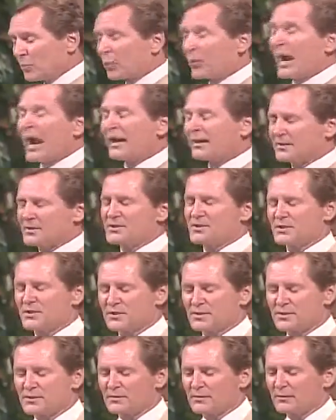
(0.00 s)
When you
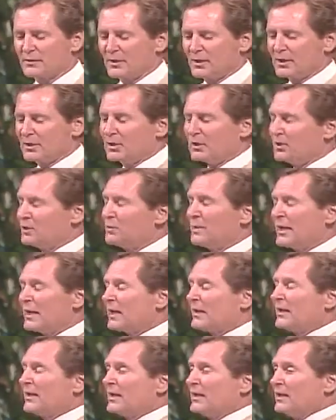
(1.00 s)
have
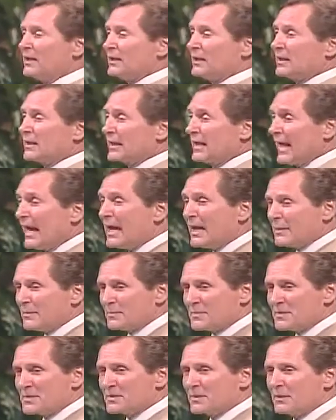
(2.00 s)
practices, you may
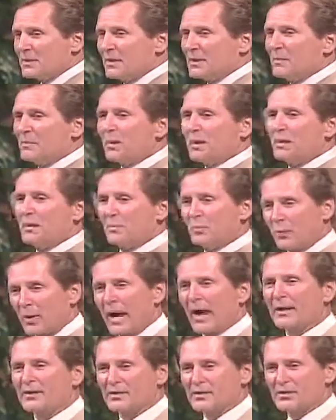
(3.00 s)
not get in at the
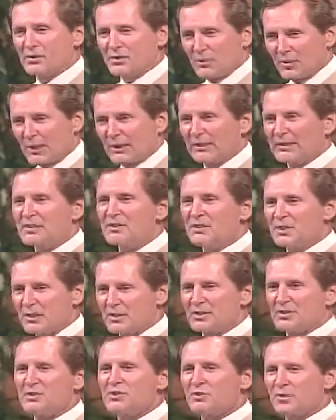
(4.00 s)
games, but in
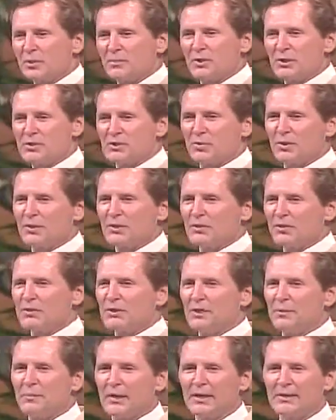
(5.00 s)
practice, you at least
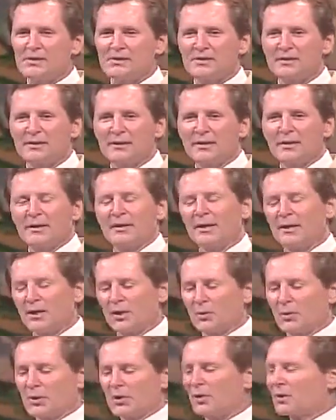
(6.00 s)
get to scrimmage with your
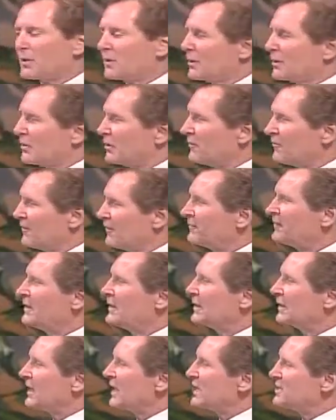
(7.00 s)
teammates. And
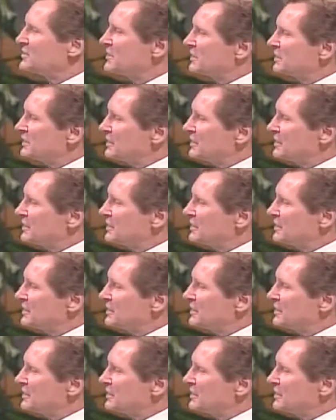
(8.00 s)
there were